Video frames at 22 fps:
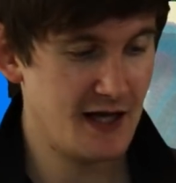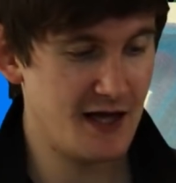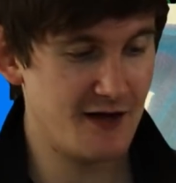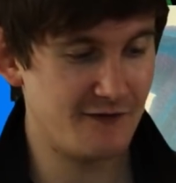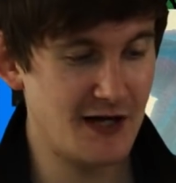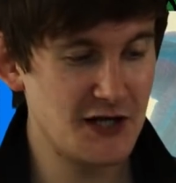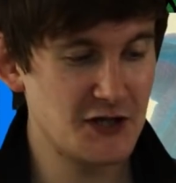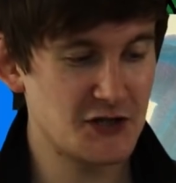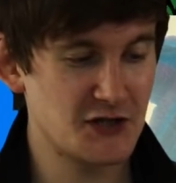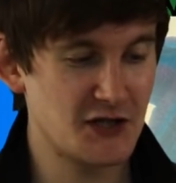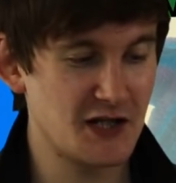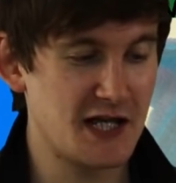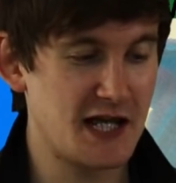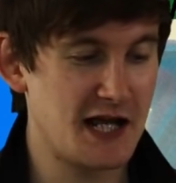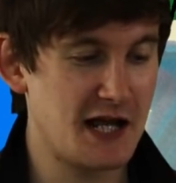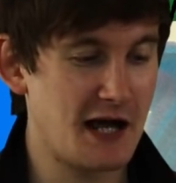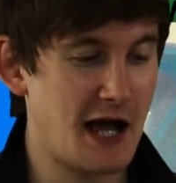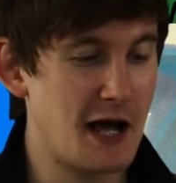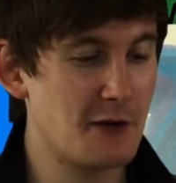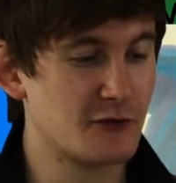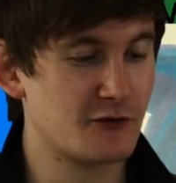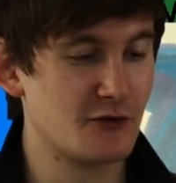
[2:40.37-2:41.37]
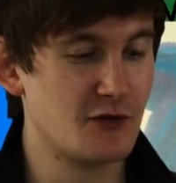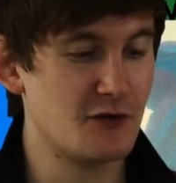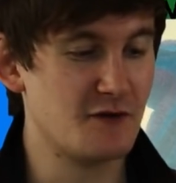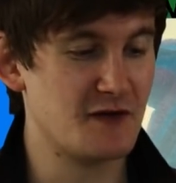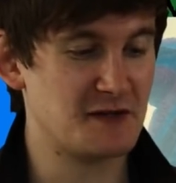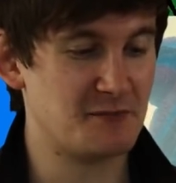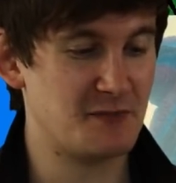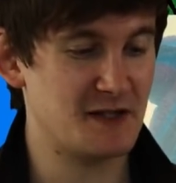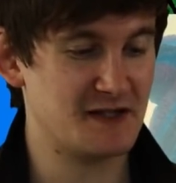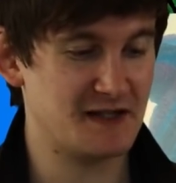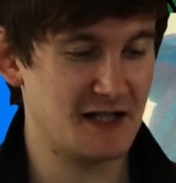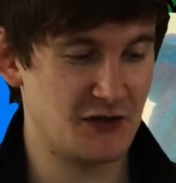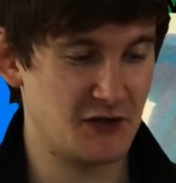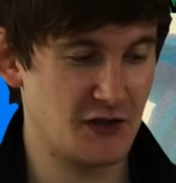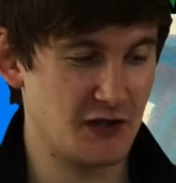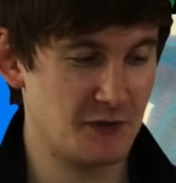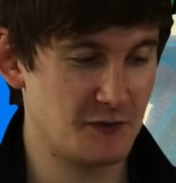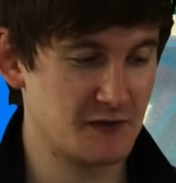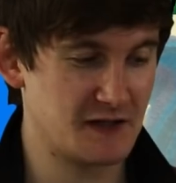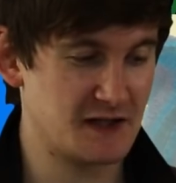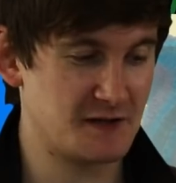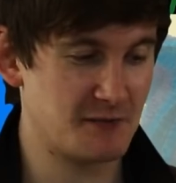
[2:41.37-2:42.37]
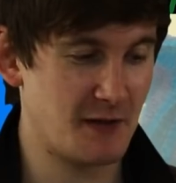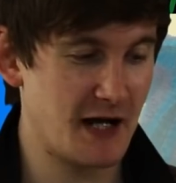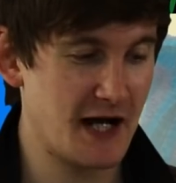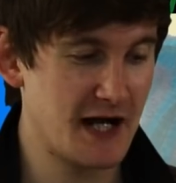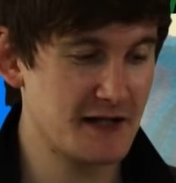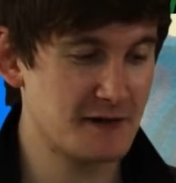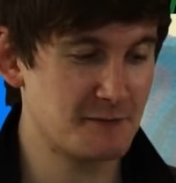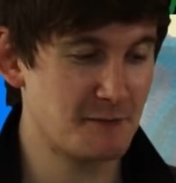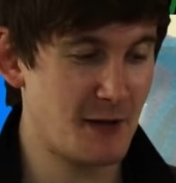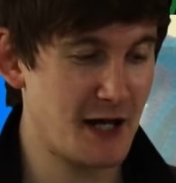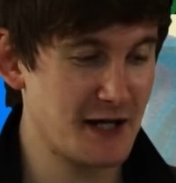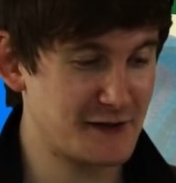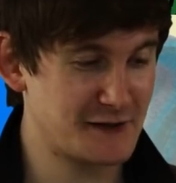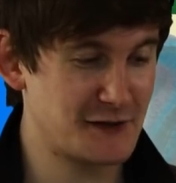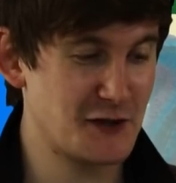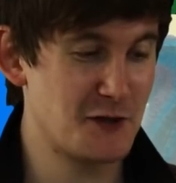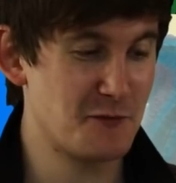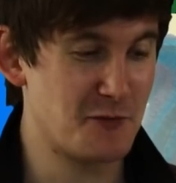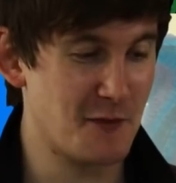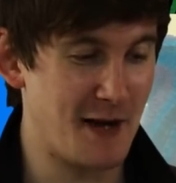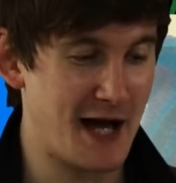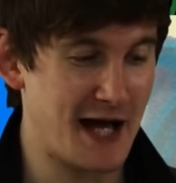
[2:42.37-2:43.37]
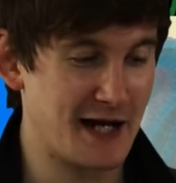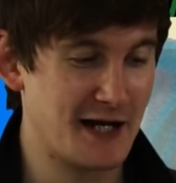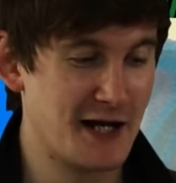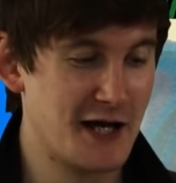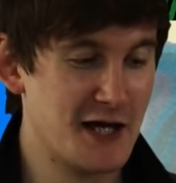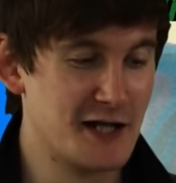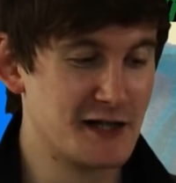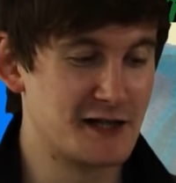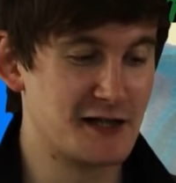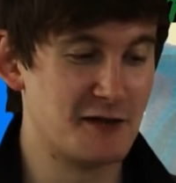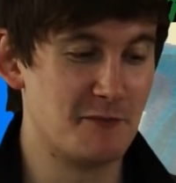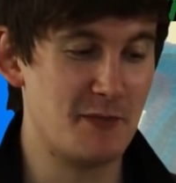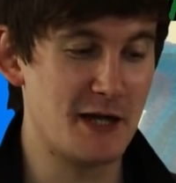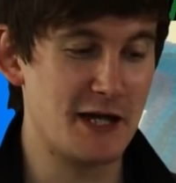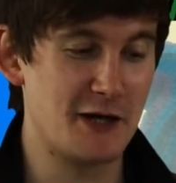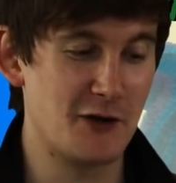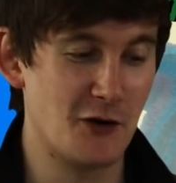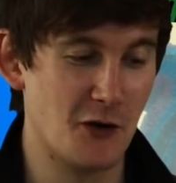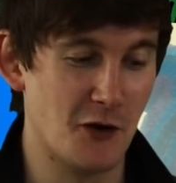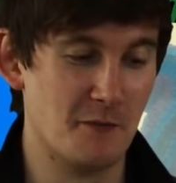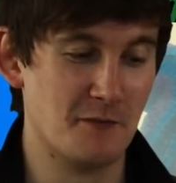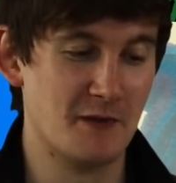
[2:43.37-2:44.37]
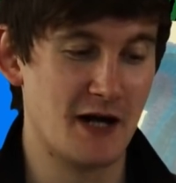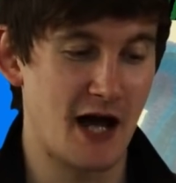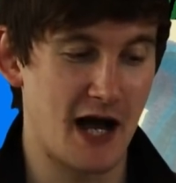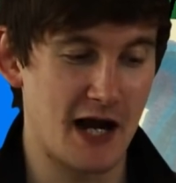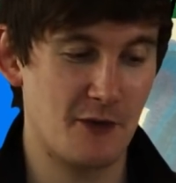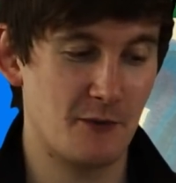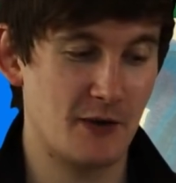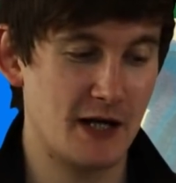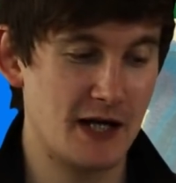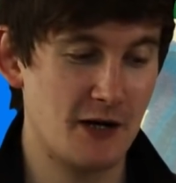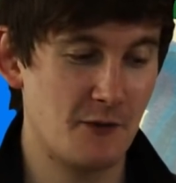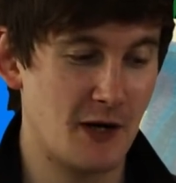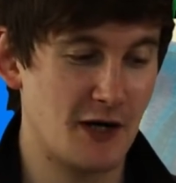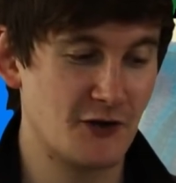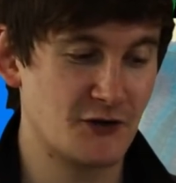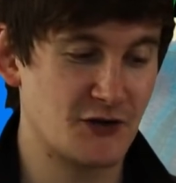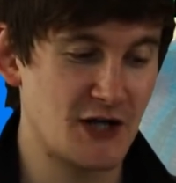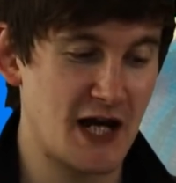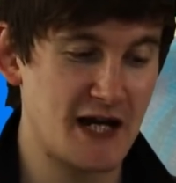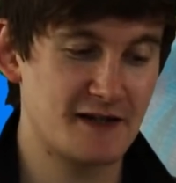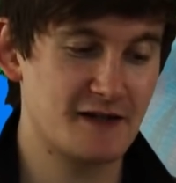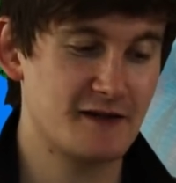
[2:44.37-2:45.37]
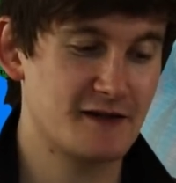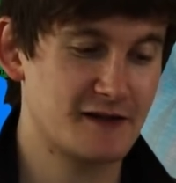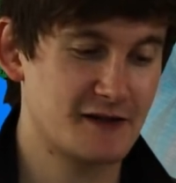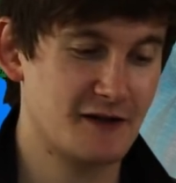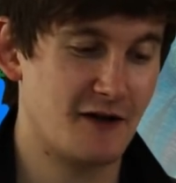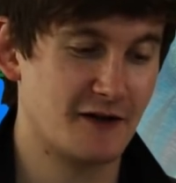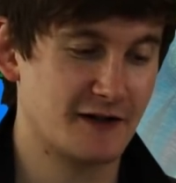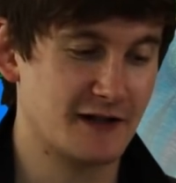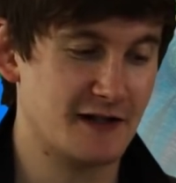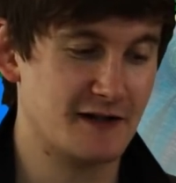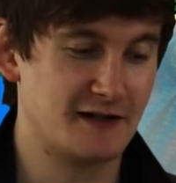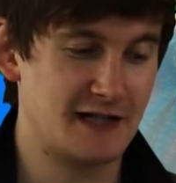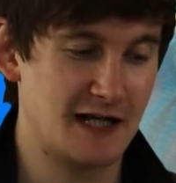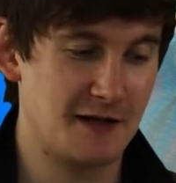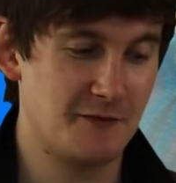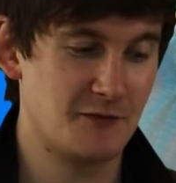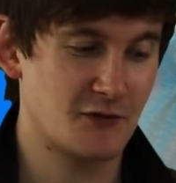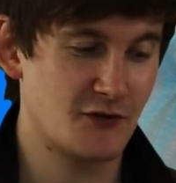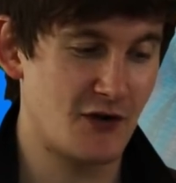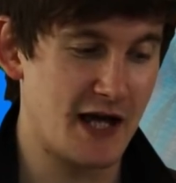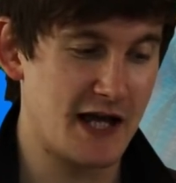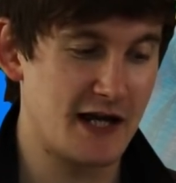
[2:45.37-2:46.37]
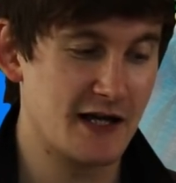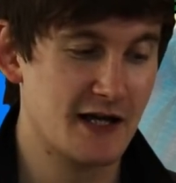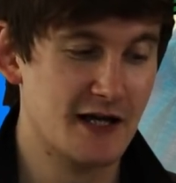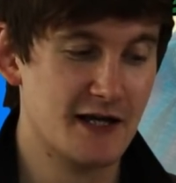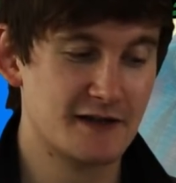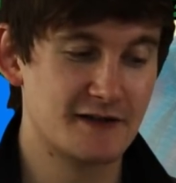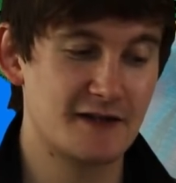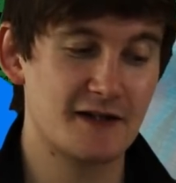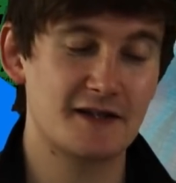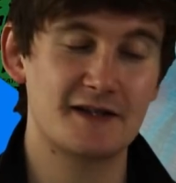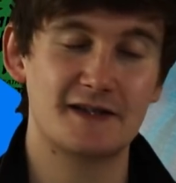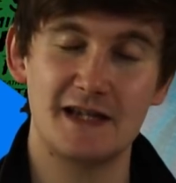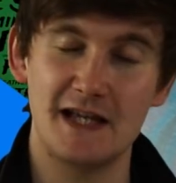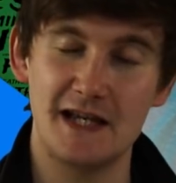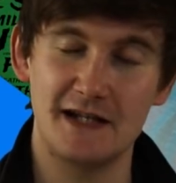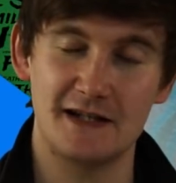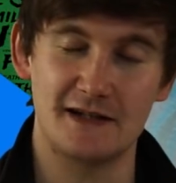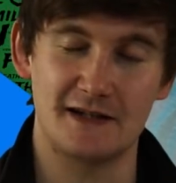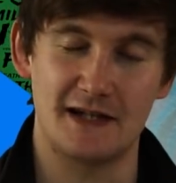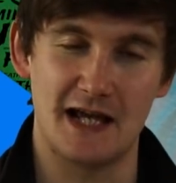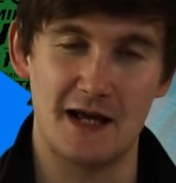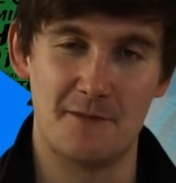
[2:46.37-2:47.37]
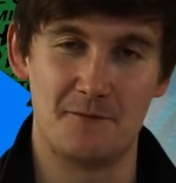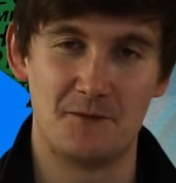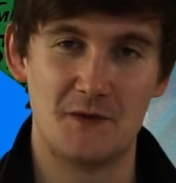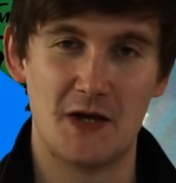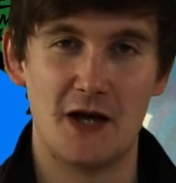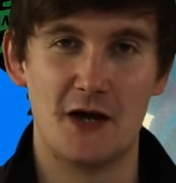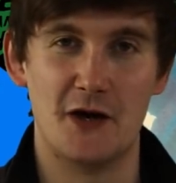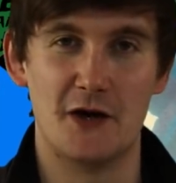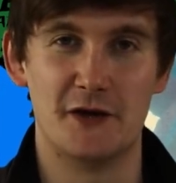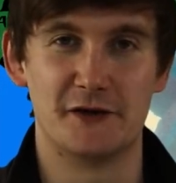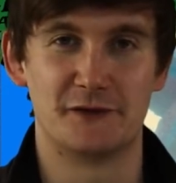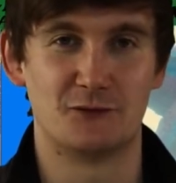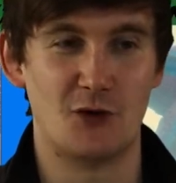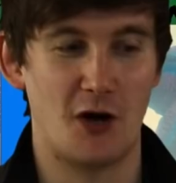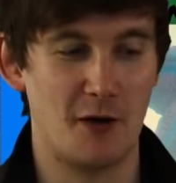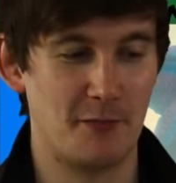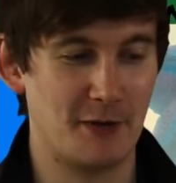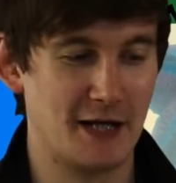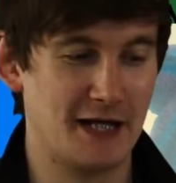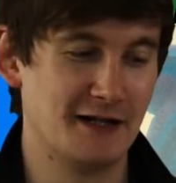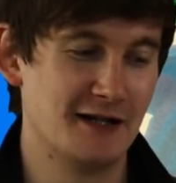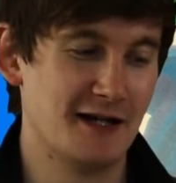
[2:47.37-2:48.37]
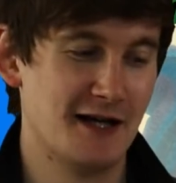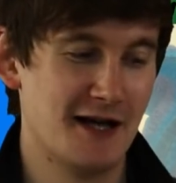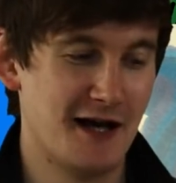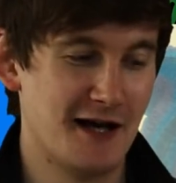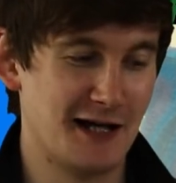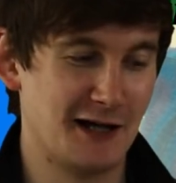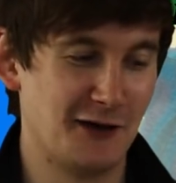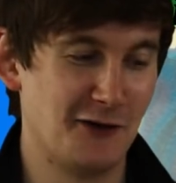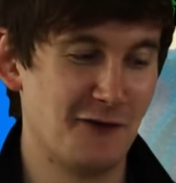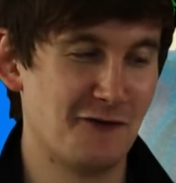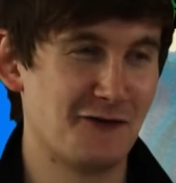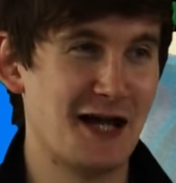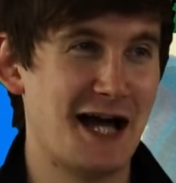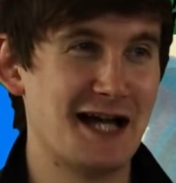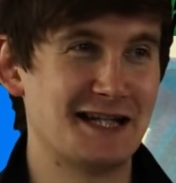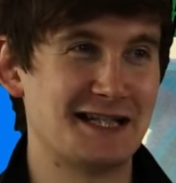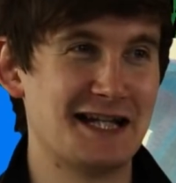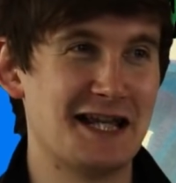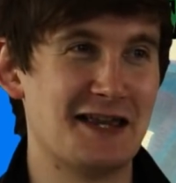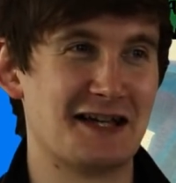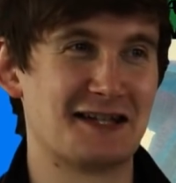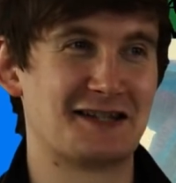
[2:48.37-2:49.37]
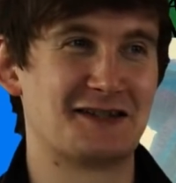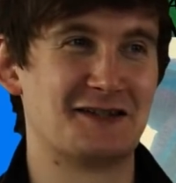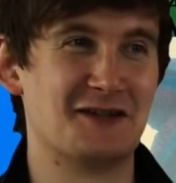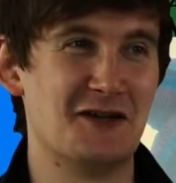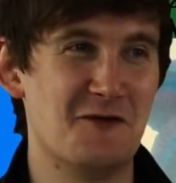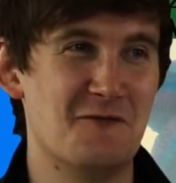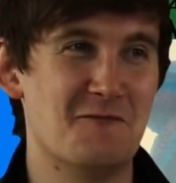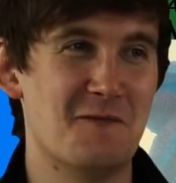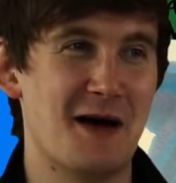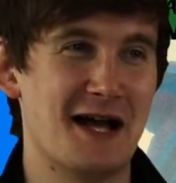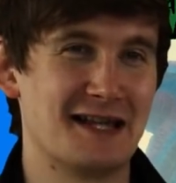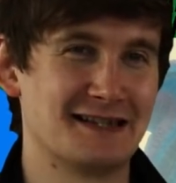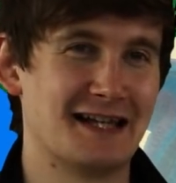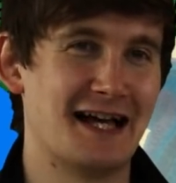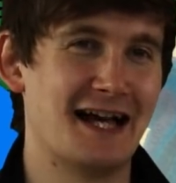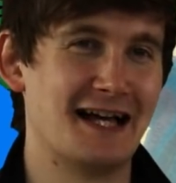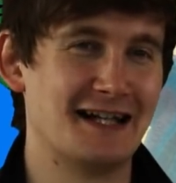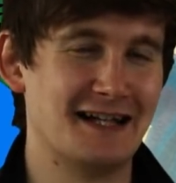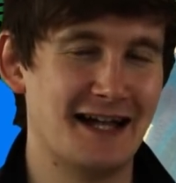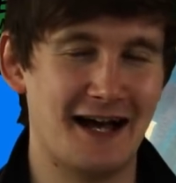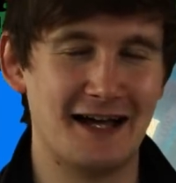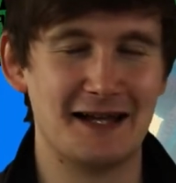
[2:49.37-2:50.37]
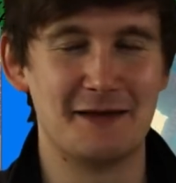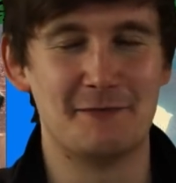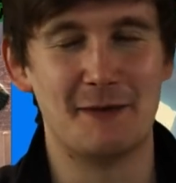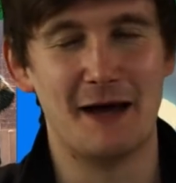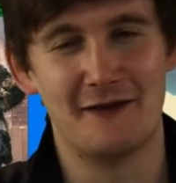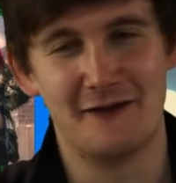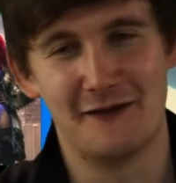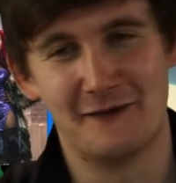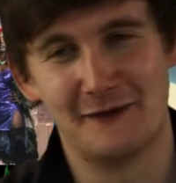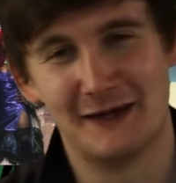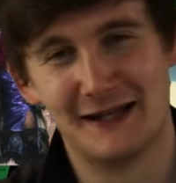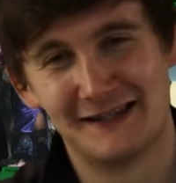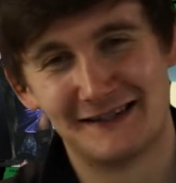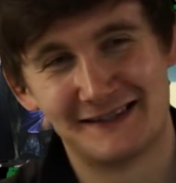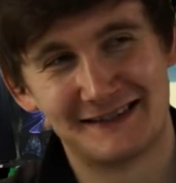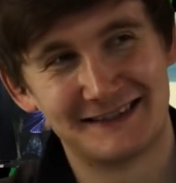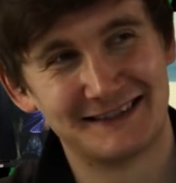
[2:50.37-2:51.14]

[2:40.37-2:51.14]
Eventually, he outgrew this position and was inspired by Superman to become Nightwing, while Jason Todd and Tim Drake succeeded him as Robin. And I love the idea that Superman's like, "No, you're better than this."